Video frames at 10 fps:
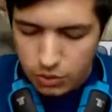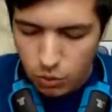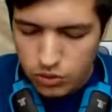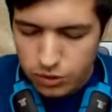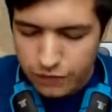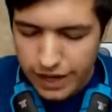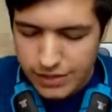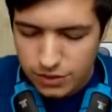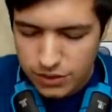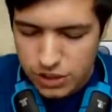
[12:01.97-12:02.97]
Water
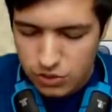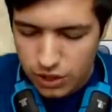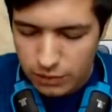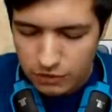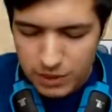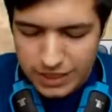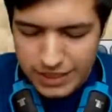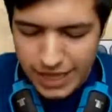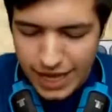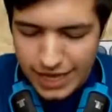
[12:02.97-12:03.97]
effects on the screen, we've
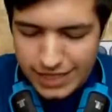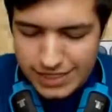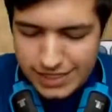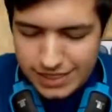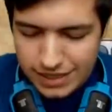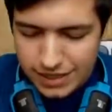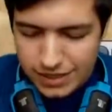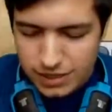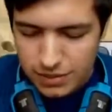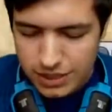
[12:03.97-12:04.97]
been dazed.
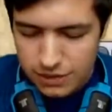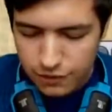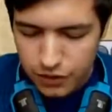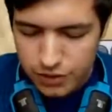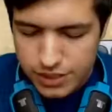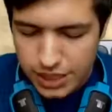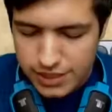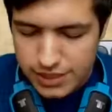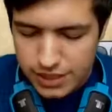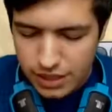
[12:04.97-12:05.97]
Somebody's confused
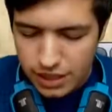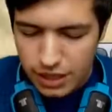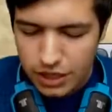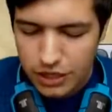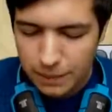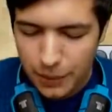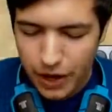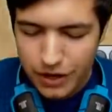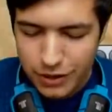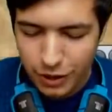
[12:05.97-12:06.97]
us. Look at the
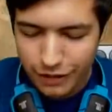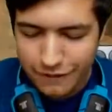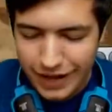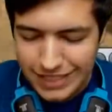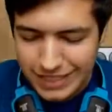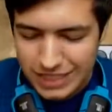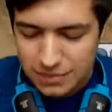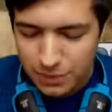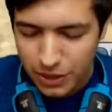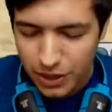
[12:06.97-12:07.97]
particle effects
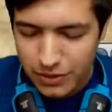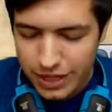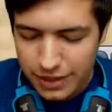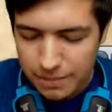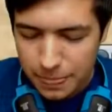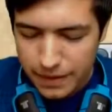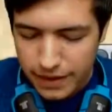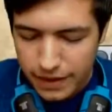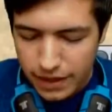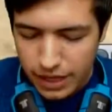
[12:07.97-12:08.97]
exploding
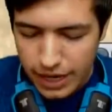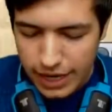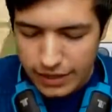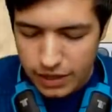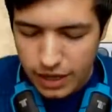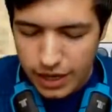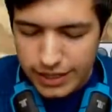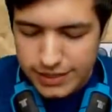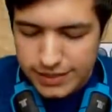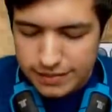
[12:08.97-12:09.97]
in the
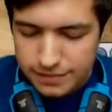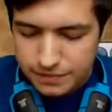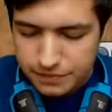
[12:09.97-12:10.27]
lights.